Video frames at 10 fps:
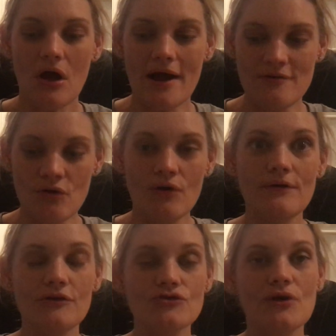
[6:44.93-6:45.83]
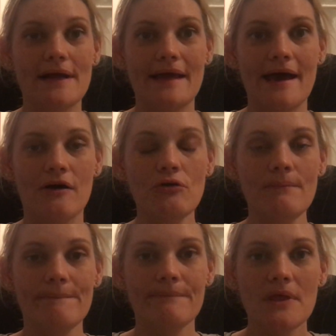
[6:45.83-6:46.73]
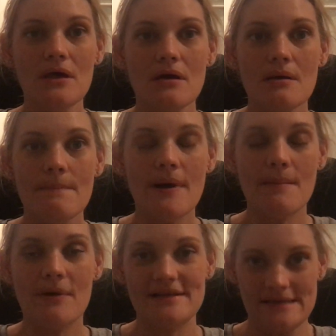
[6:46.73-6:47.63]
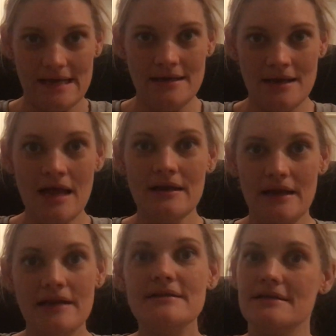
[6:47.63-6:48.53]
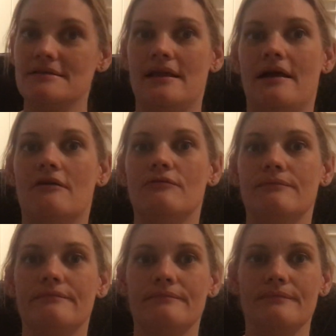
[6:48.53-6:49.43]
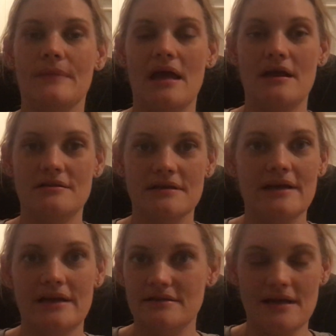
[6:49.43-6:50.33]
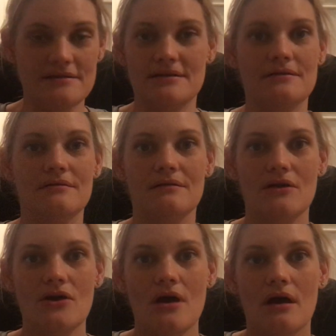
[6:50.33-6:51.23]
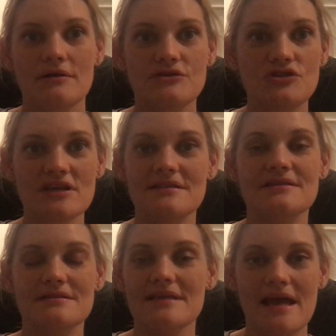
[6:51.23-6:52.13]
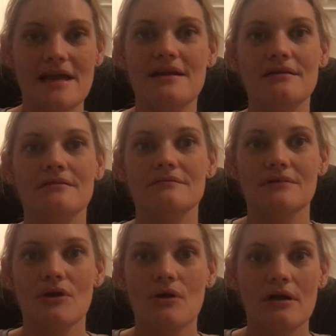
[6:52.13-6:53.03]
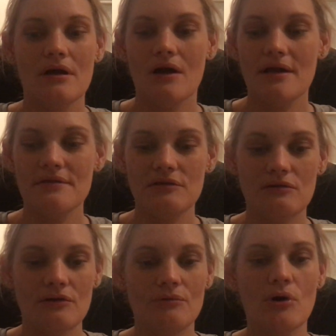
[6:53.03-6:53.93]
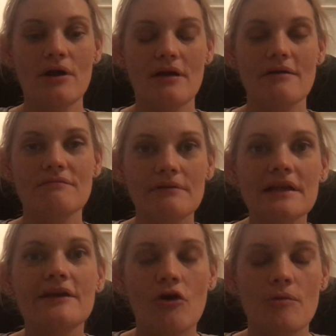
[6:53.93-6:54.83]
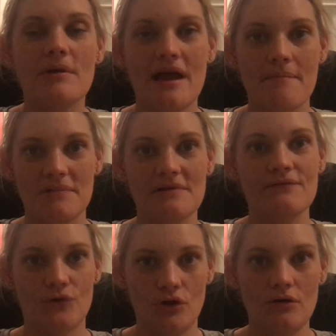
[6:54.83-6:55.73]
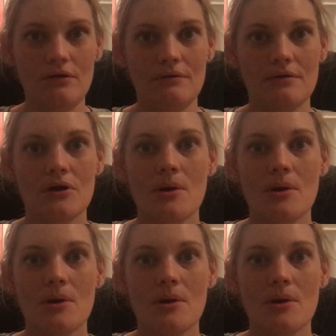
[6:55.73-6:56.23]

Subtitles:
I know you're trying to help, but by saying that, it doesn't help. It doesn't. Just saying, you know what, I really hope it happens for you,